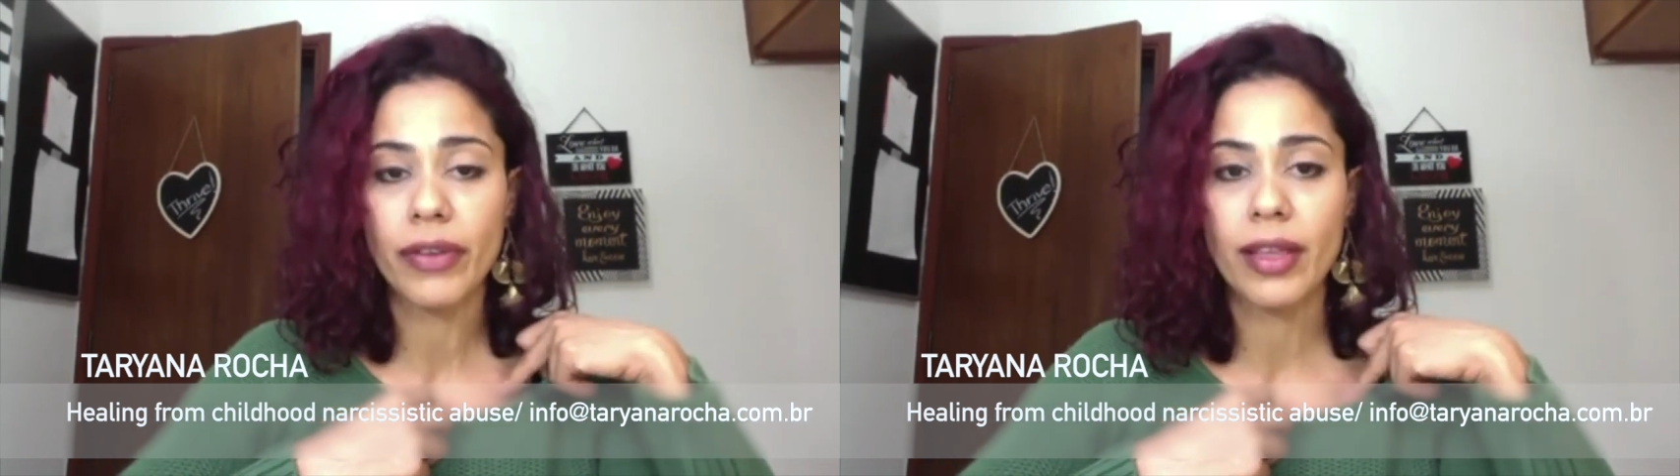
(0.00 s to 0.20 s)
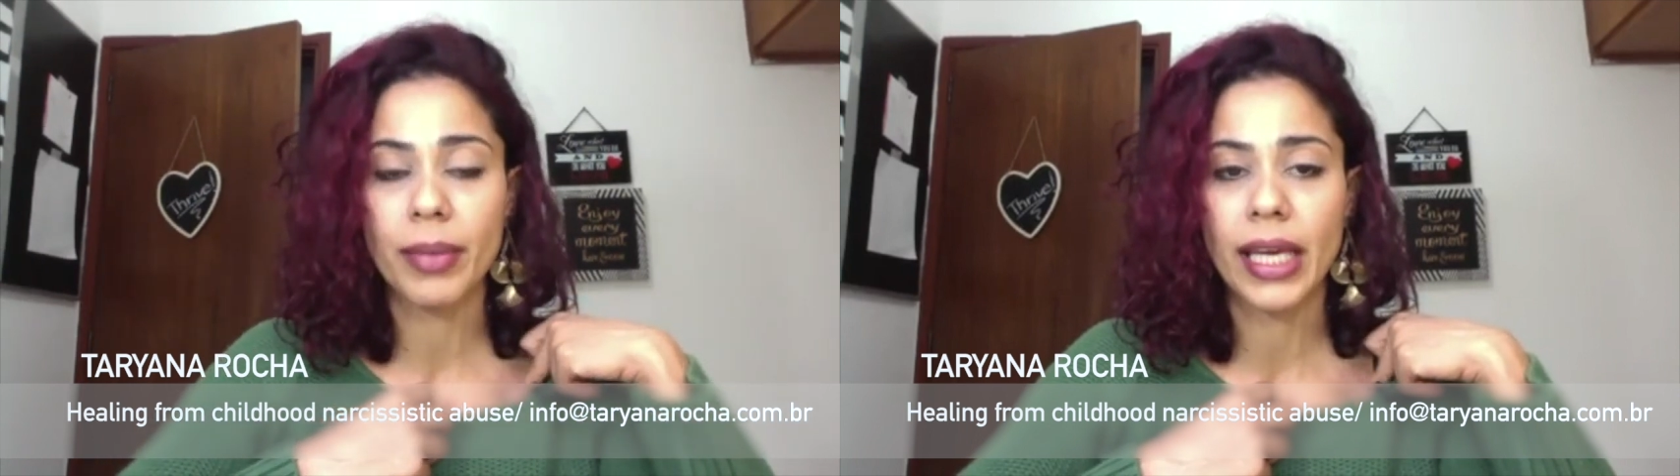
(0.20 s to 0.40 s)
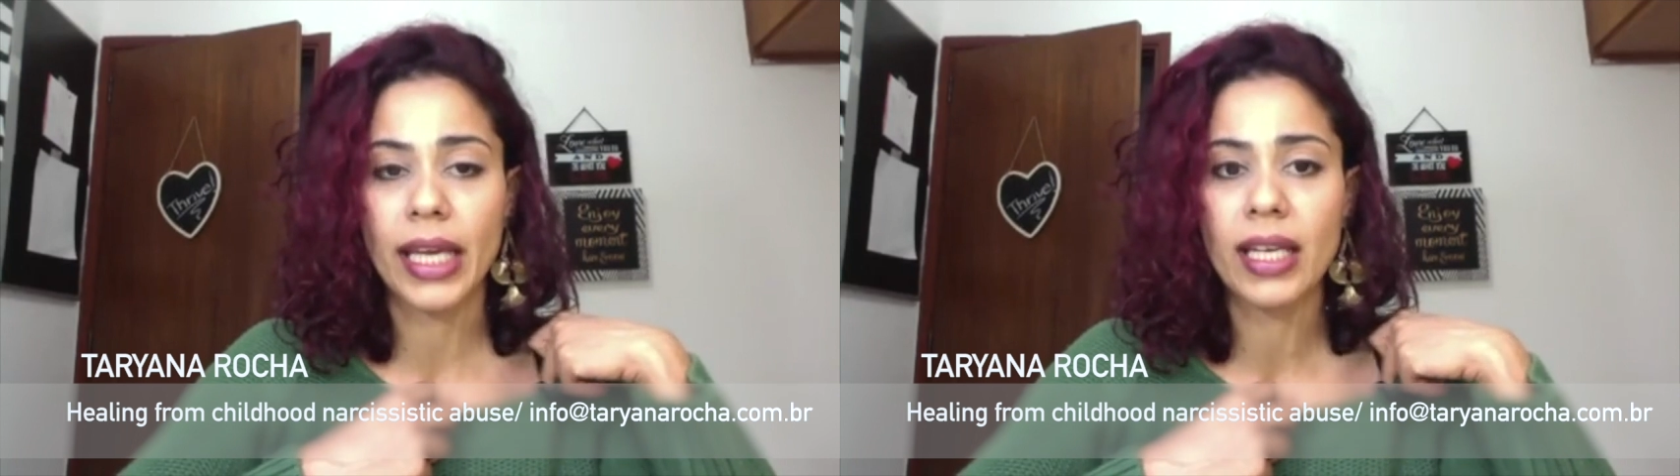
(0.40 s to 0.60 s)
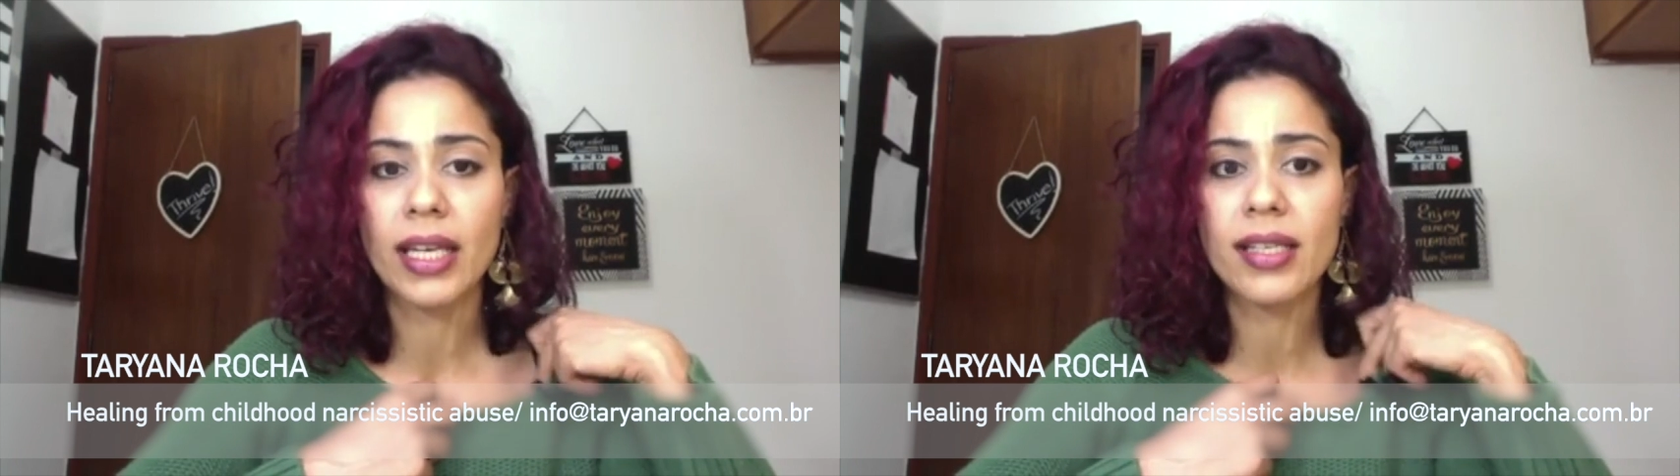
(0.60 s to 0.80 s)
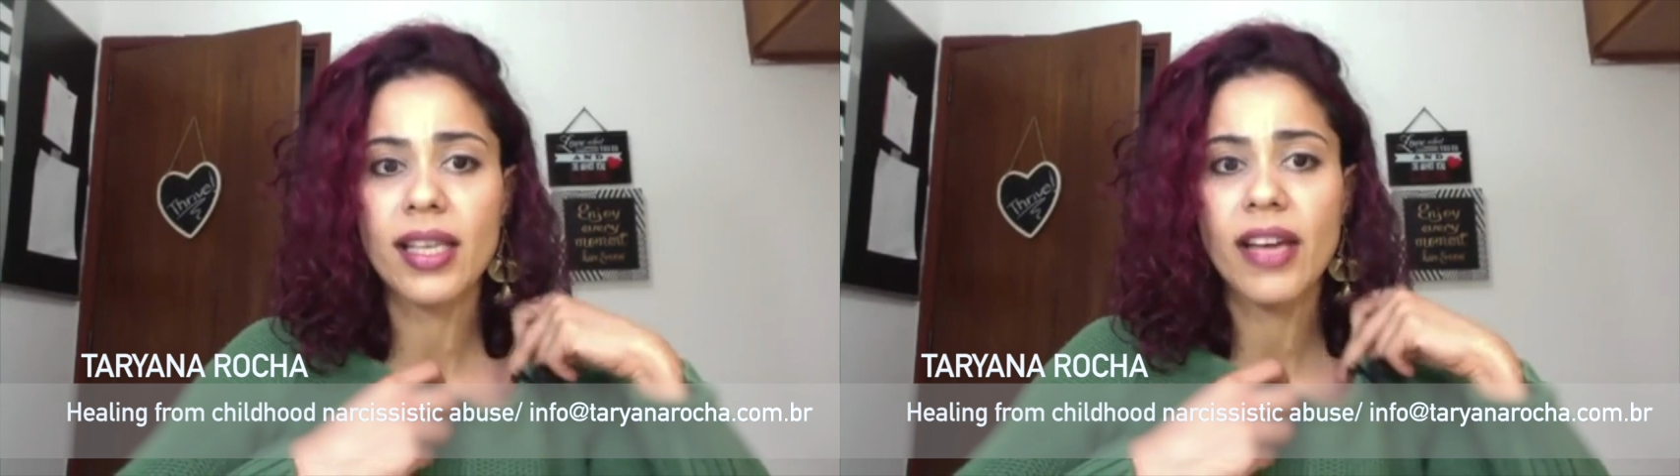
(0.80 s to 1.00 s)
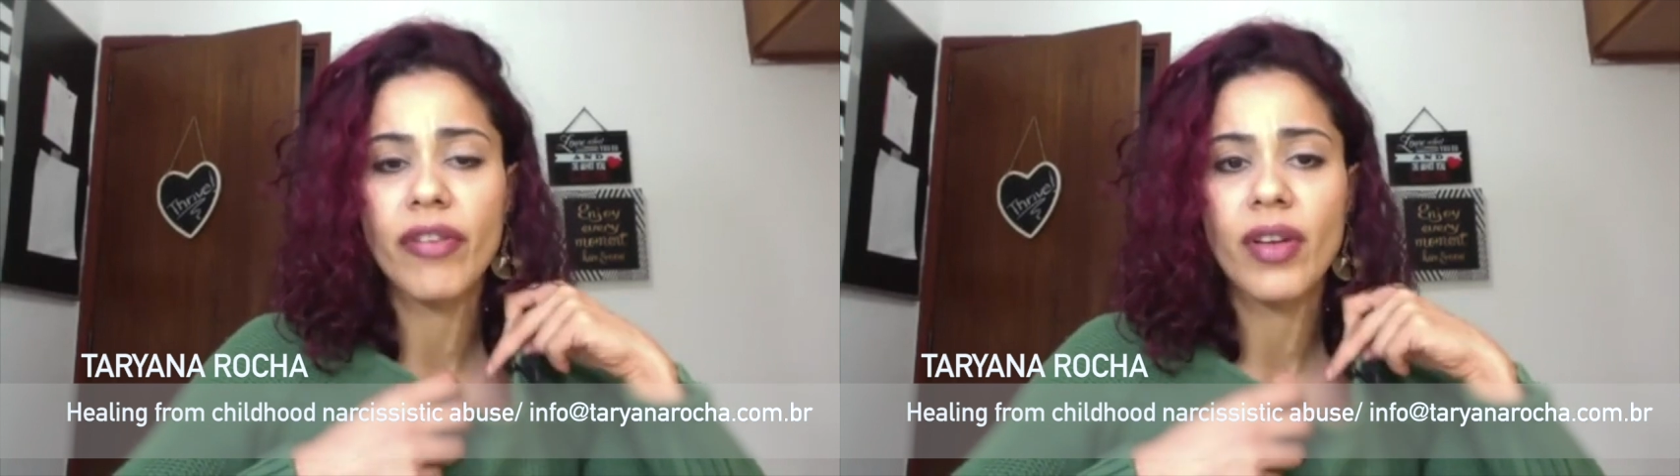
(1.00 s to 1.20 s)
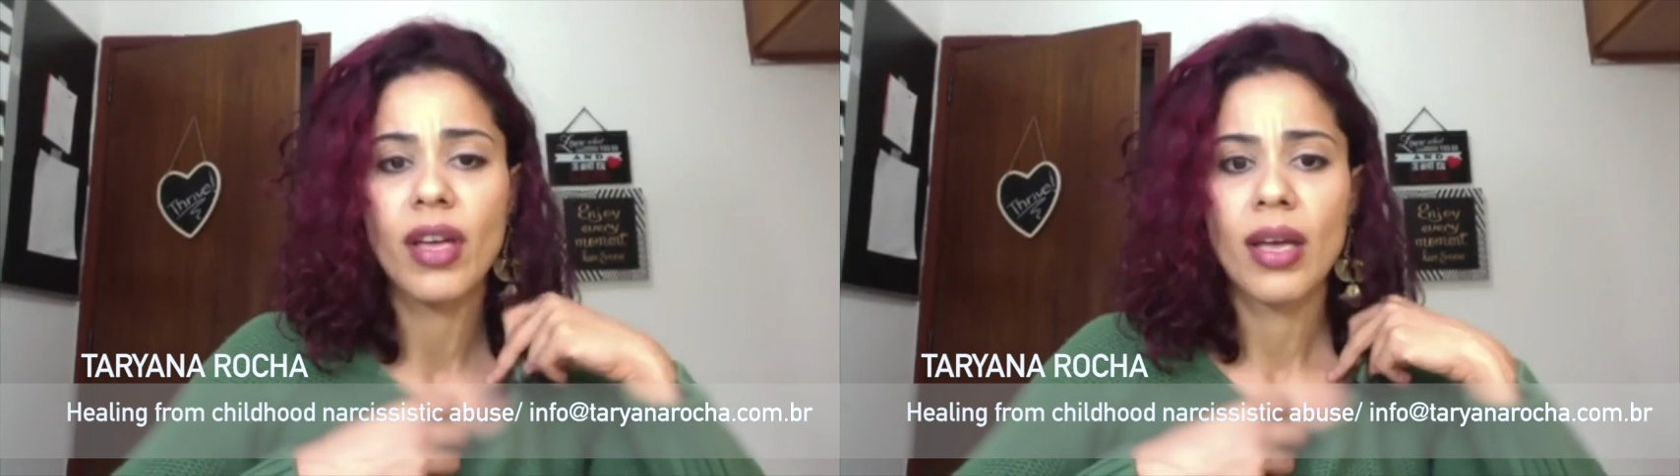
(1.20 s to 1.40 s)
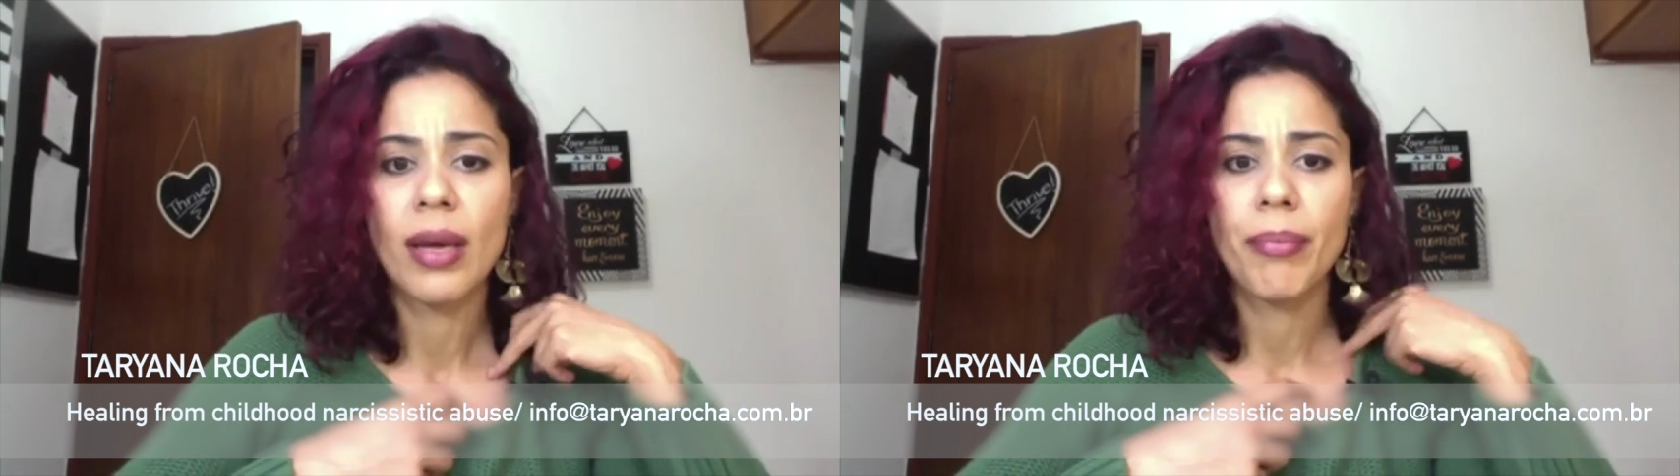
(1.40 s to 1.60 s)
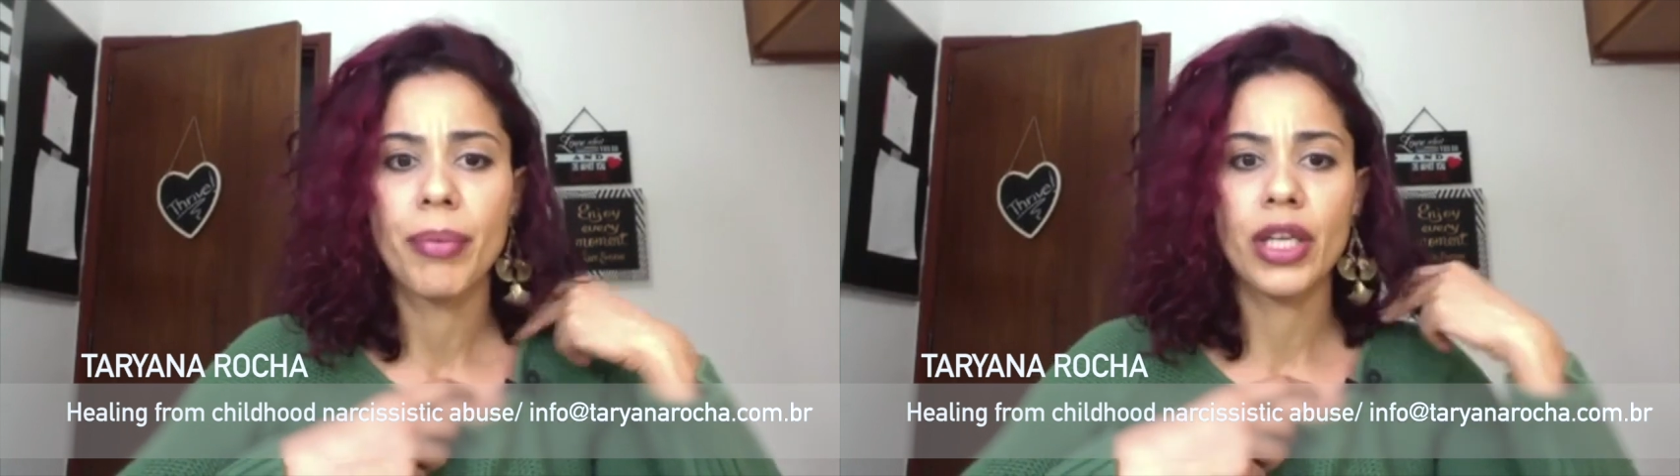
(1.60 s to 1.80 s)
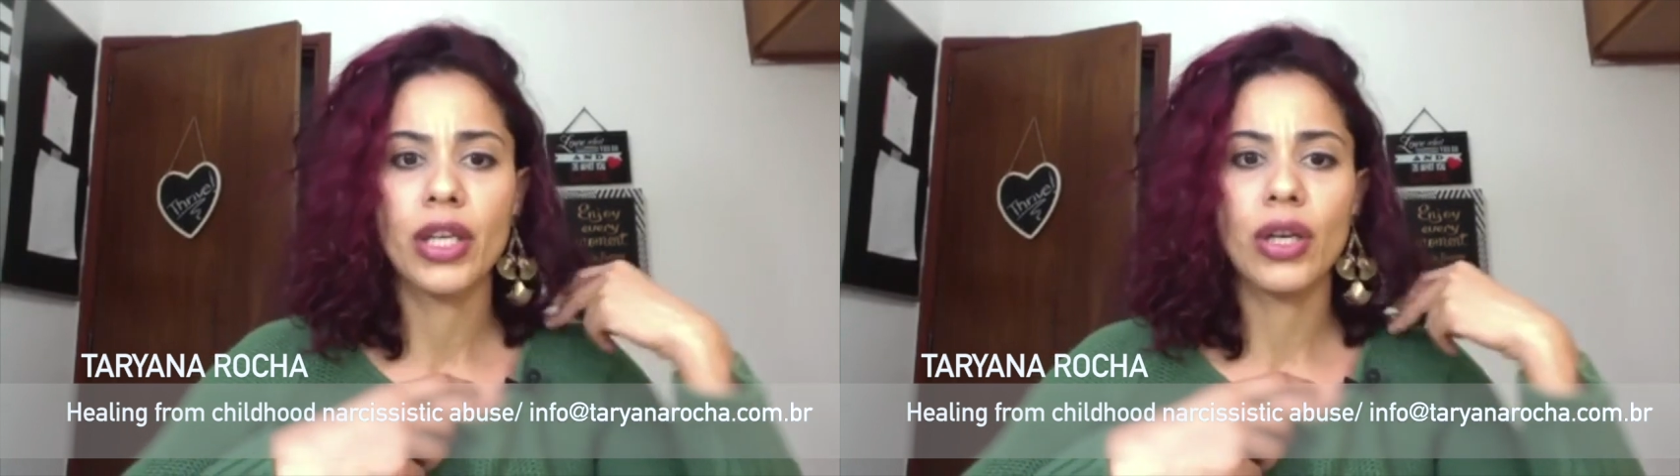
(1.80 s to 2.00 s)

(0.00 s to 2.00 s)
in the beginning and stuff, but